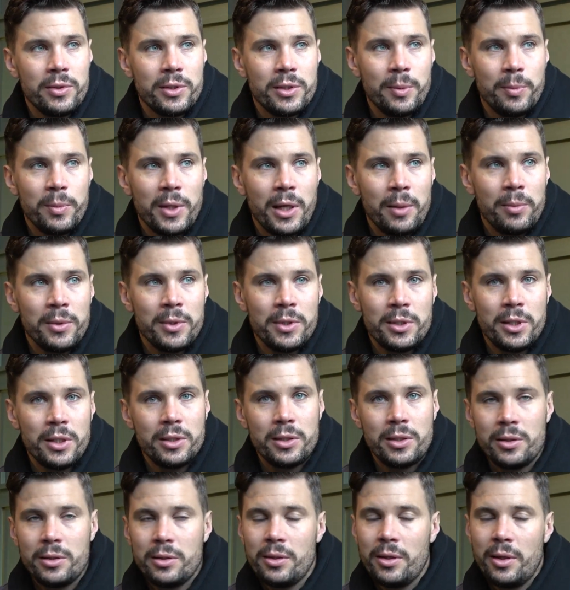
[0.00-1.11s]
and sometimes it's
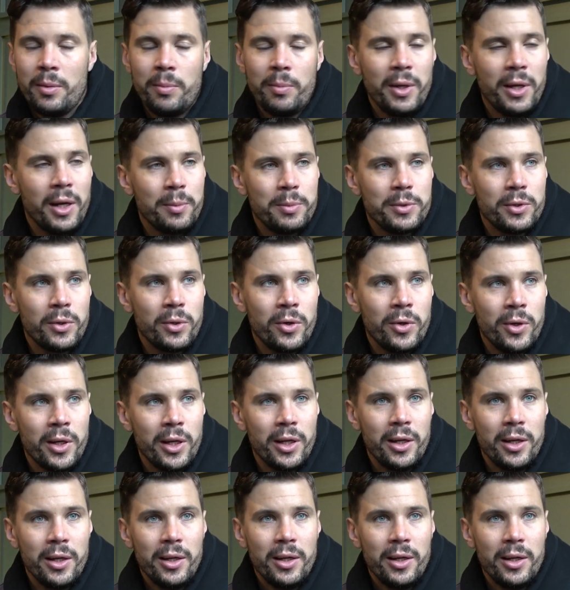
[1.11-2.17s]
just a made-up story.